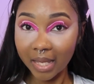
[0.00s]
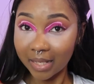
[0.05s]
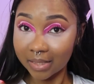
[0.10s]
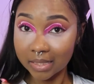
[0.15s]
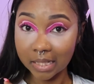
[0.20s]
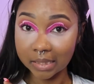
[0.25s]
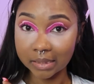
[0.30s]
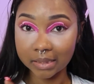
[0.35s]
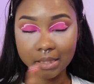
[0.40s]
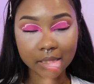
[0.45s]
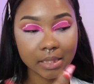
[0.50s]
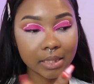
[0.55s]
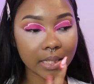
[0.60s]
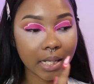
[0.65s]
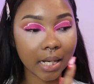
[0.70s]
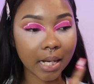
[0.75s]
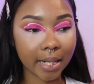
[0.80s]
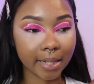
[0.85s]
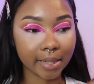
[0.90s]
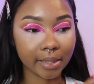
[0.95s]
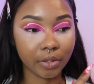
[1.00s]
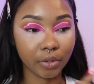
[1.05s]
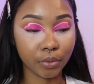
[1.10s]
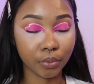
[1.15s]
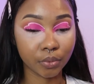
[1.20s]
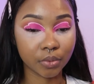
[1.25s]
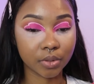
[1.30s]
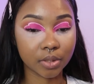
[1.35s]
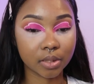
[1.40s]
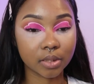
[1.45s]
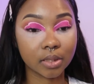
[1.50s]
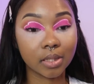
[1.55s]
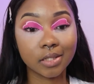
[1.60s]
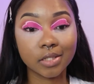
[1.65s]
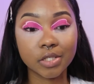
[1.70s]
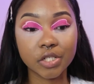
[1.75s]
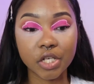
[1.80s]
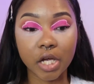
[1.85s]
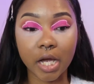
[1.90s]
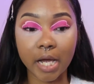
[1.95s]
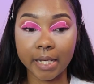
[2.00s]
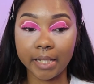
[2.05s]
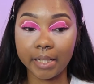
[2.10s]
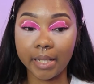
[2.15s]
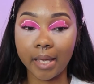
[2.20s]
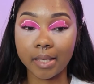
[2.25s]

technique, I use Chai